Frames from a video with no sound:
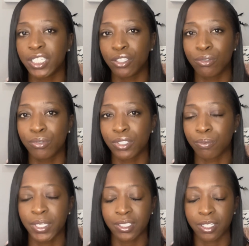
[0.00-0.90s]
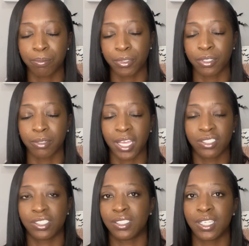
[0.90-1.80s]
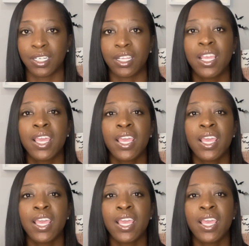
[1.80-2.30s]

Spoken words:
used the wick dipper. I just didn't.